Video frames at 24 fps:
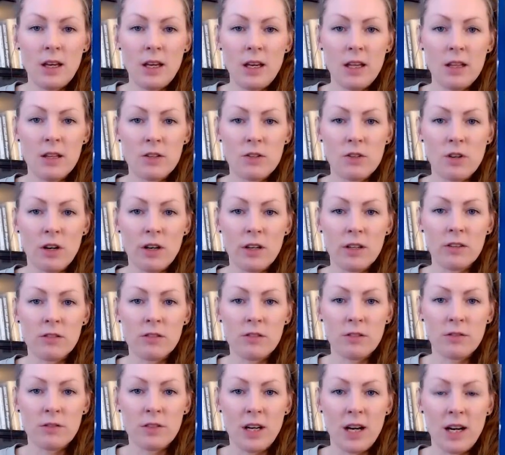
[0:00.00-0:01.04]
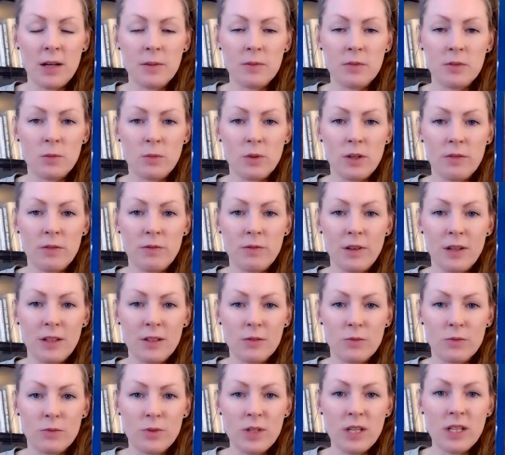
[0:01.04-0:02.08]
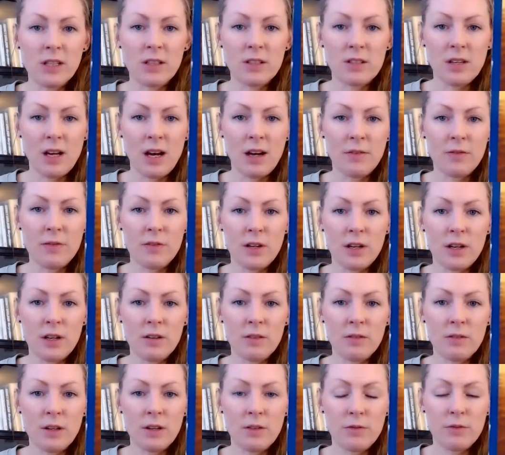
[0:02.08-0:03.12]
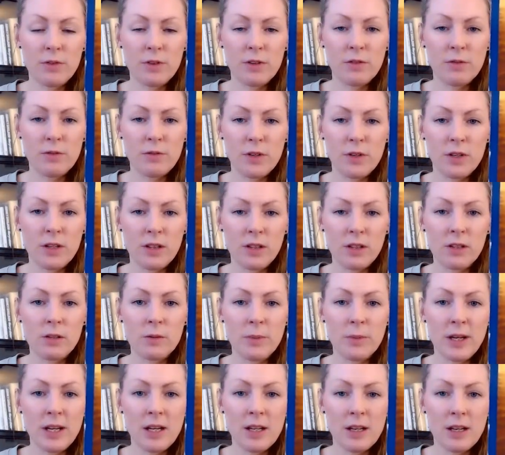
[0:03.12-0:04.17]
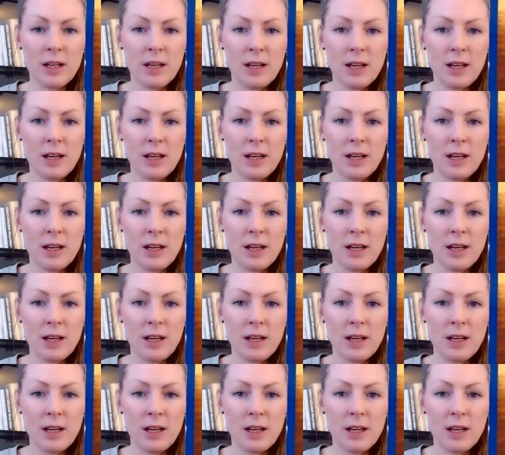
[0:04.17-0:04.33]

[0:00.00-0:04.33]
in the darkest of times, and where it felt really tough there for a little bit.